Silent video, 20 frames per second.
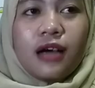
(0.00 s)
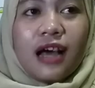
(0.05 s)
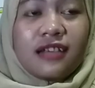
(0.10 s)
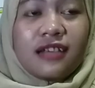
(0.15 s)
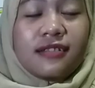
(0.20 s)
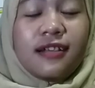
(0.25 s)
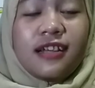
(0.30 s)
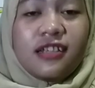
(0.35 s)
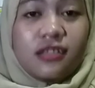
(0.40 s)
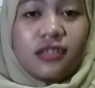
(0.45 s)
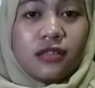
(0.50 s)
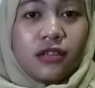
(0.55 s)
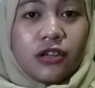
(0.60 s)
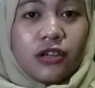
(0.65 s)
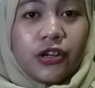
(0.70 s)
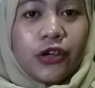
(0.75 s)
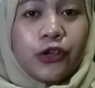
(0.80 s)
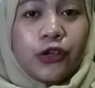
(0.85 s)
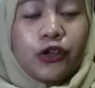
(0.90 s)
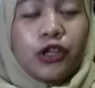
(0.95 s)
as the
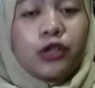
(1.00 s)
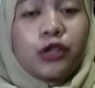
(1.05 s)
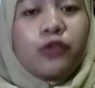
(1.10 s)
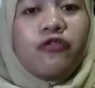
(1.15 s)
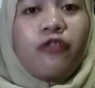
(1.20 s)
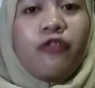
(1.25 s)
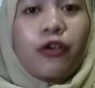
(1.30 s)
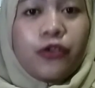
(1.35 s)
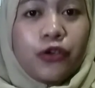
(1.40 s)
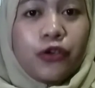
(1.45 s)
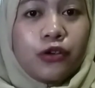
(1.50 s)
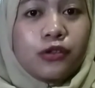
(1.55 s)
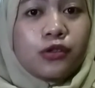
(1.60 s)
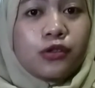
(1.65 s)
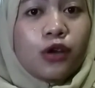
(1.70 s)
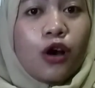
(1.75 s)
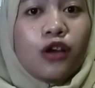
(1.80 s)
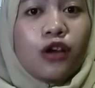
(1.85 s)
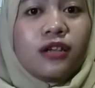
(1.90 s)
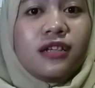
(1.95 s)
listener, you need to focus
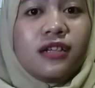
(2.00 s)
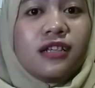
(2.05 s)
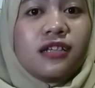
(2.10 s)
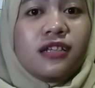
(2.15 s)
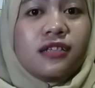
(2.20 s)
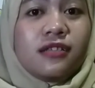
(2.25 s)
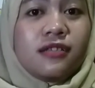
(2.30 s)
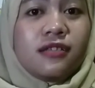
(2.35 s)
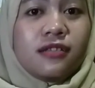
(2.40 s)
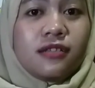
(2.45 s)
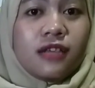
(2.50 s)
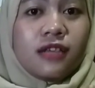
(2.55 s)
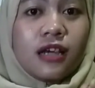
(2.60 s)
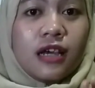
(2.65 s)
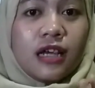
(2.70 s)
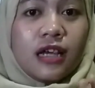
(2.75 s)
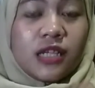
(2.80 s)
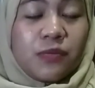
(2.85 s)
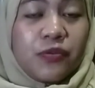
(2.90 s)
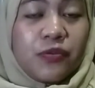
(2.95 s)
on this
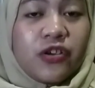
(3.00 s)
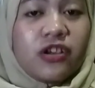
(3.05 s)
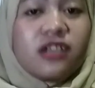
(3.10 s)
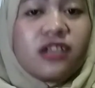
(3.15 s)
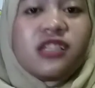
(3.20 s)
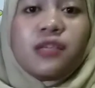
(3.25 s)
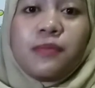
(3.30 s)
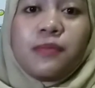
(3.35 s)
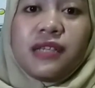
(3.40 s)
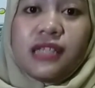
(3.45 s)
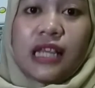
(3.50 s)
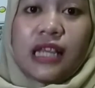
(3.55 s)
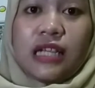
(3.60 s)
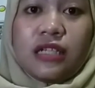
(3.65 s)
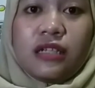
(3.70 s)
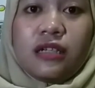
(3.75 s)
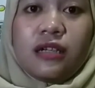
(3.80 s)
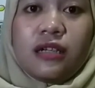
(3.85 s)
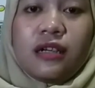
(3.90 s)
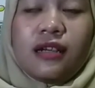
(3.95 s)
speaker's
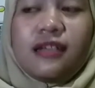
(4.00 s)
message.